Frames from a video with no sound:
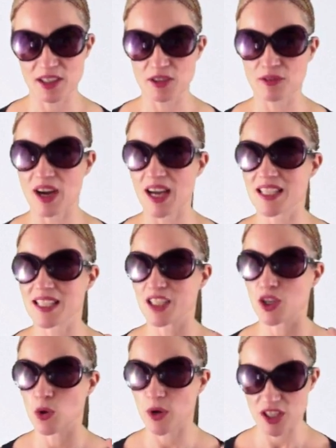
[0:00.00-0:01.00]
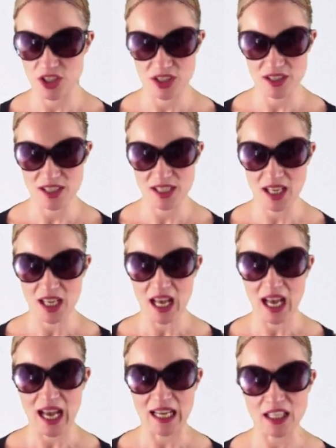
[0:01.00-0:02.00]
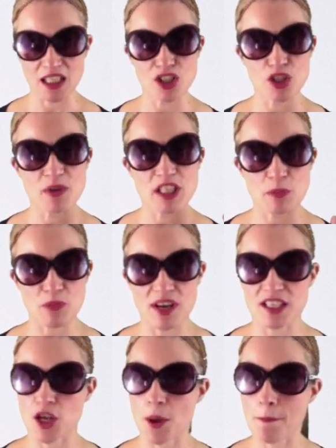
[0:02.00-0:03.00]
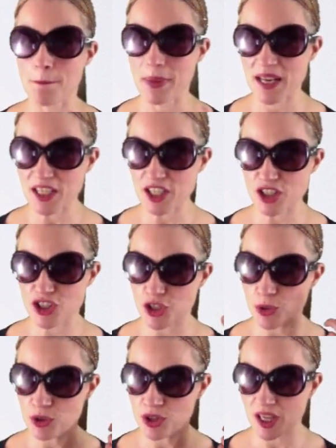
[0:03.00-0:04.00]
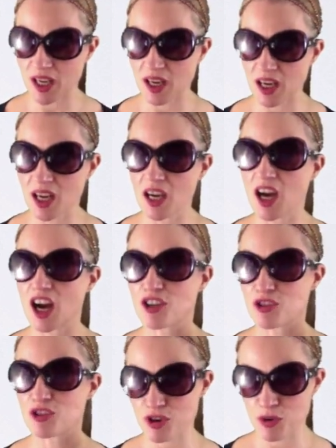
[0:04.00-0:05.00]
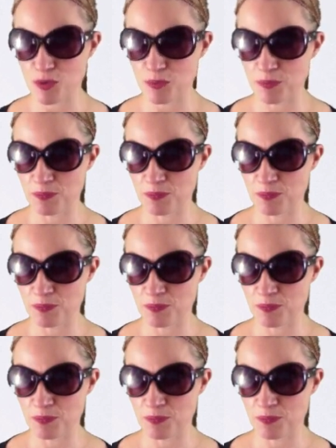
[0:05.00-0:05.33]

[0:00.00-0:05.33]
for asking questions, and to express opinions you think are true.